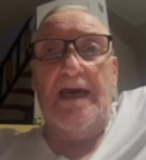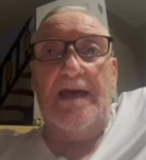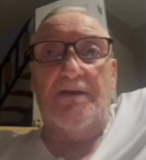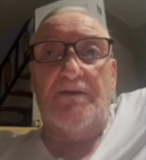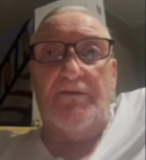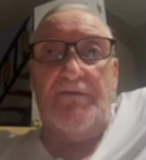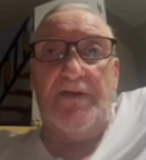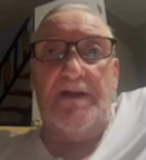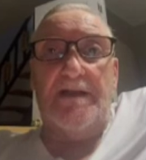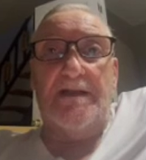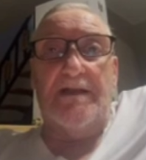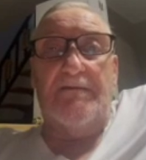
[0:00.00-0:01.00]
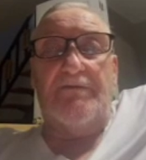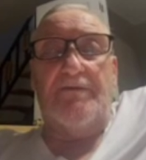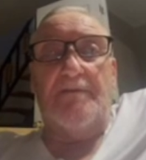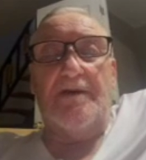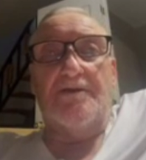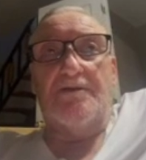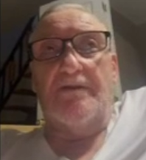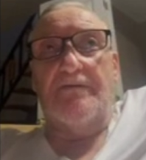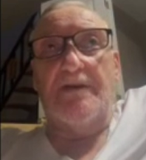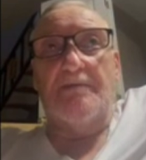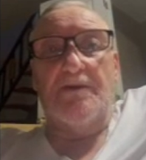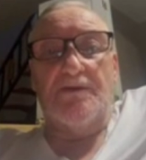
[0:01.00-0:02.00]
you fill in the information of
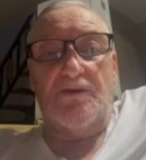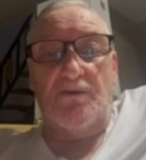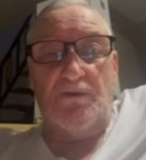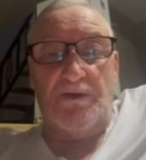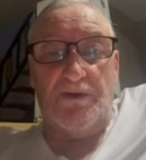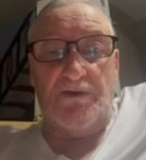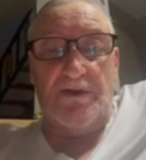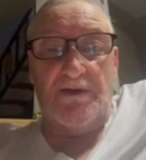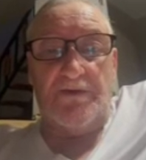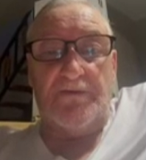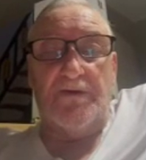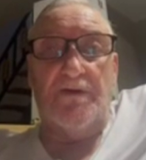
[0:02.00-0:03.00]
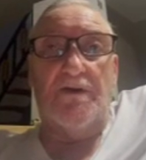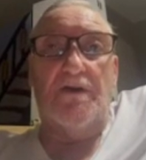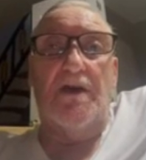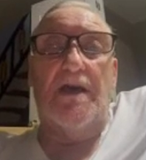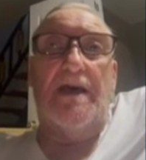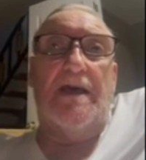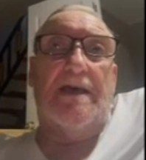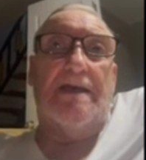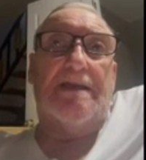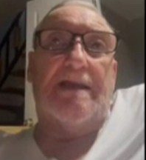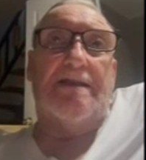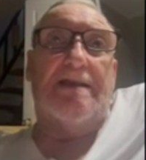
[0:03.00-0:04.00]
how much you want to transfer.
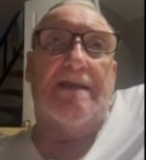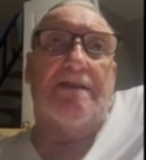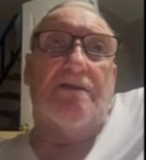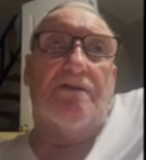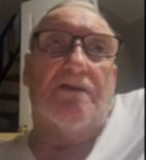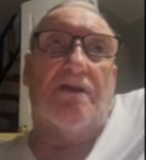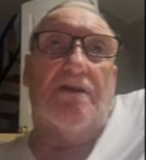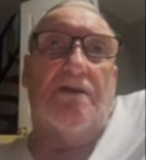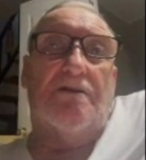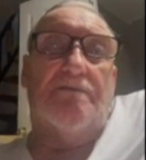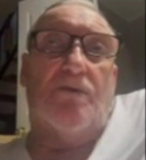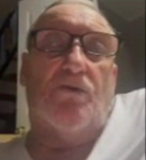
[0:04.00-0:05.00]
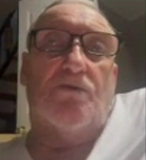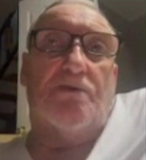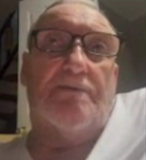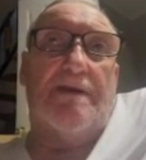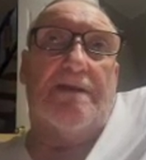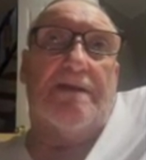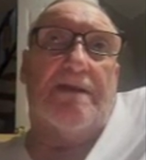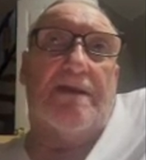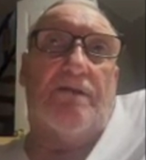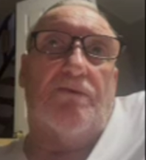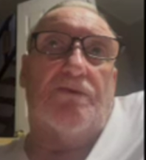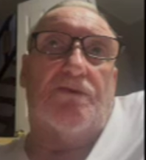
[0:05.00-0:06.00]
They then automatically
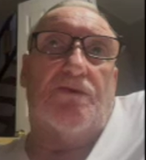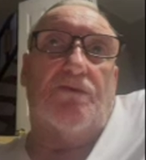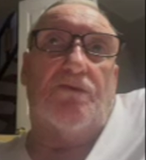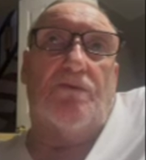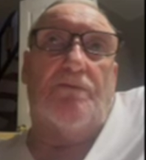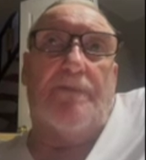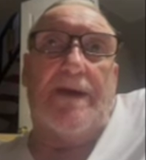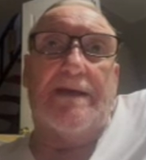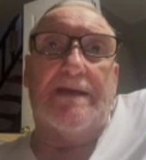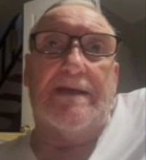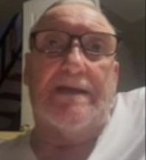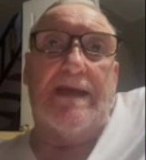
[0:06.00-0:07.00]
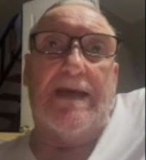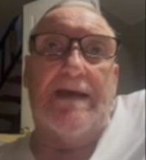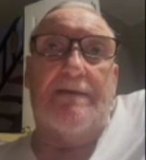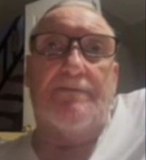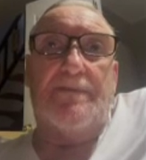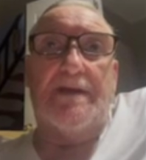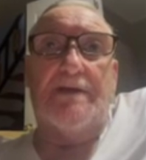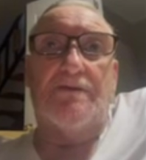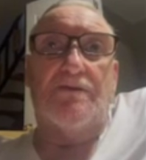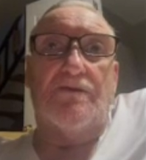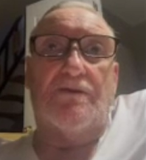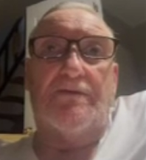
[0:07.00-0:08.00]
go onto your banking app that
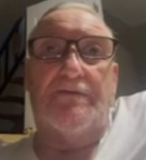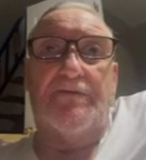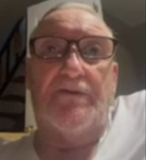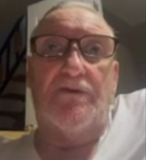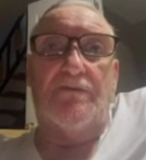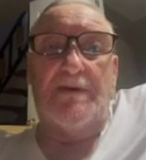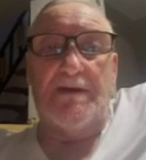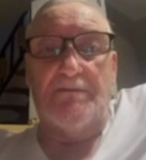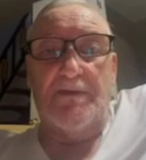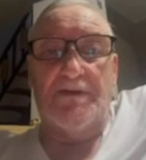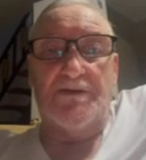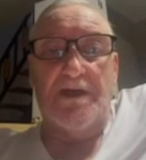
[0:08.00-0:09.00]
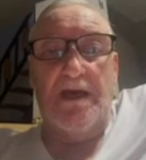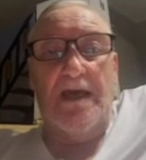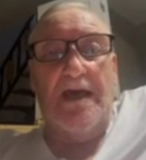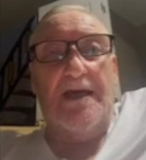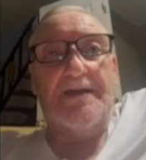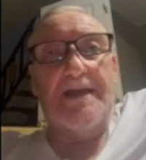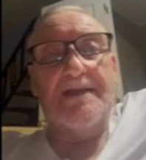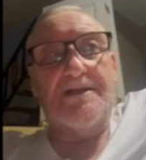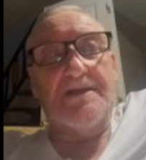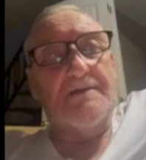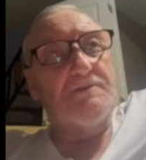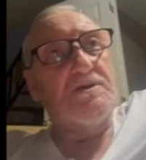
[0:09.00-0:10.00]
you confirm how much. Then
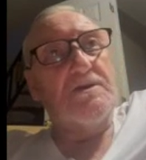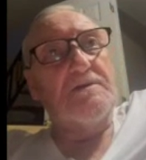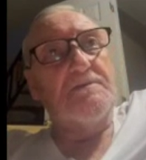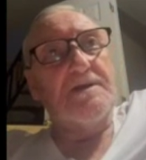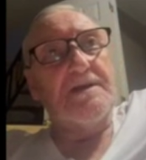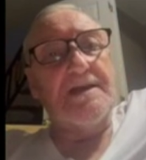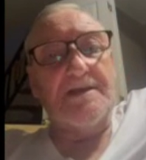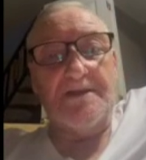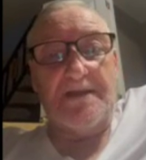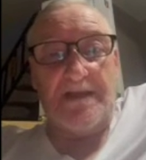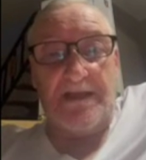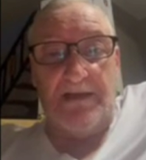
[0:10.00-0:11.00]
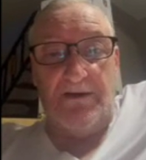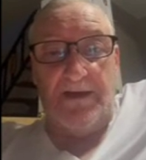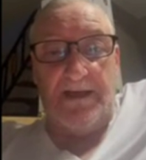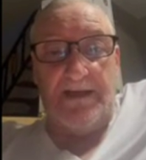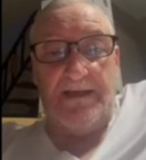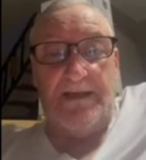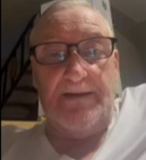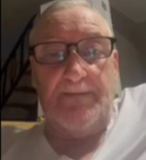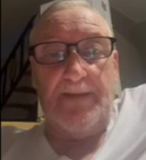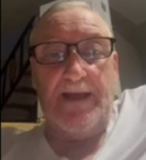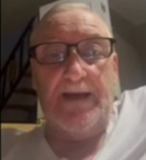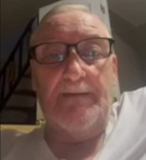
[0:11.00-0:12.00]
sometimes it gets declined.
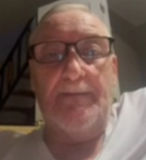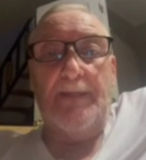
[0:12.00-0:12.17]
Now,